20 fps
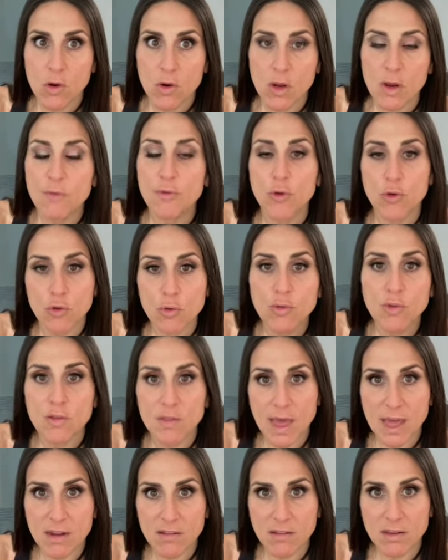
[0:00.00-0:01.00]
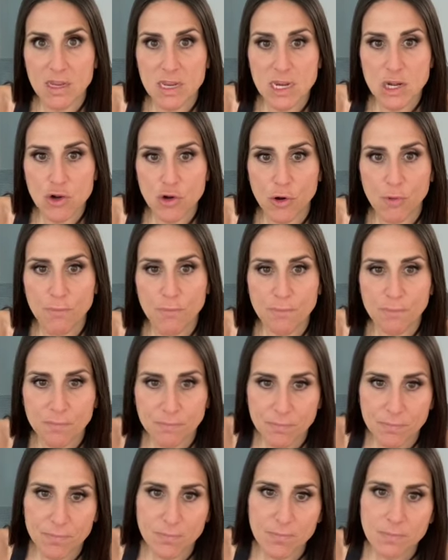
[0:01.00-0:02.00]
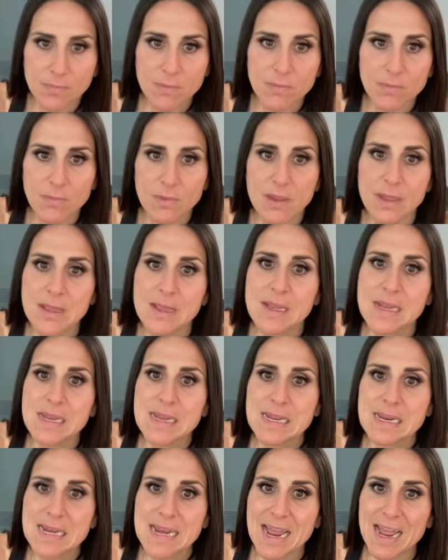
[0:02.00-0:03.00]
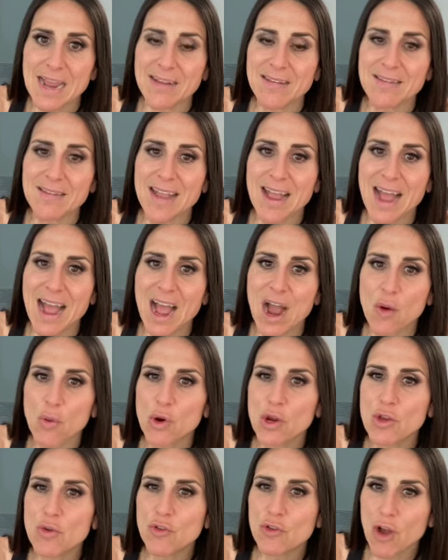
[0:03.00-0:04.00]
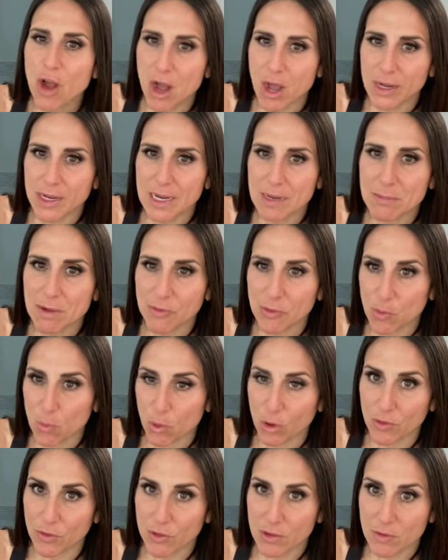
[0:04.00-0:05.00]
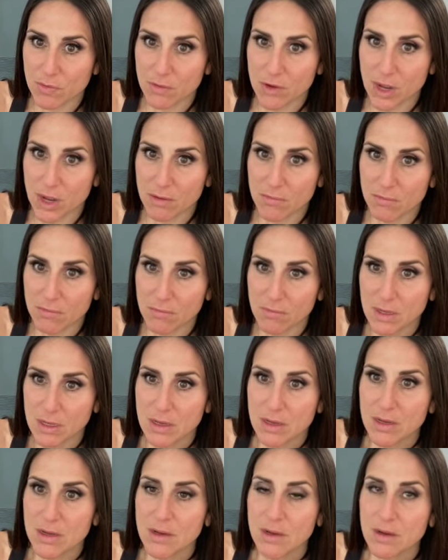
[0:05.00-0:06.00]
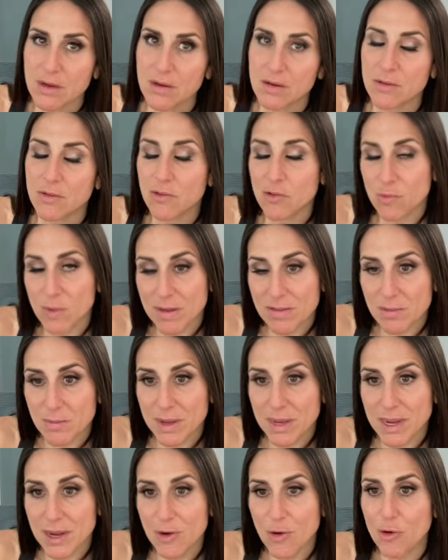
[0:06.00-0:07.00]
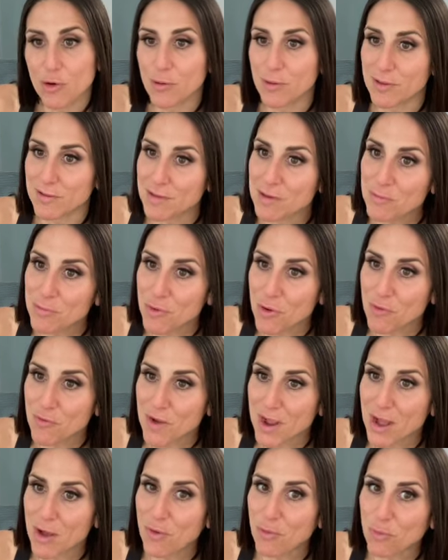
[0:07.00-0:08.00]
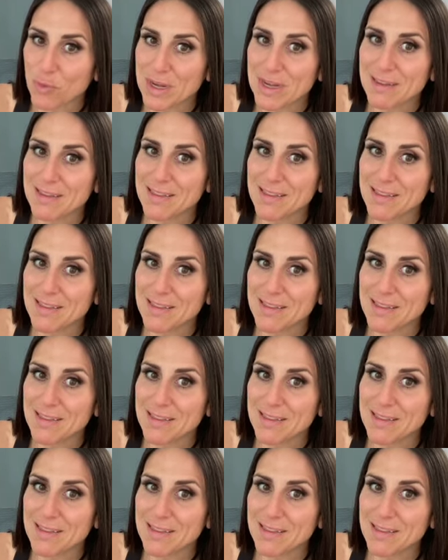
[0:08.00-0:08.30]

they're using that as a key term. Next, how are you talking about the work that you've done? Does your resume or your LinkedIn profile read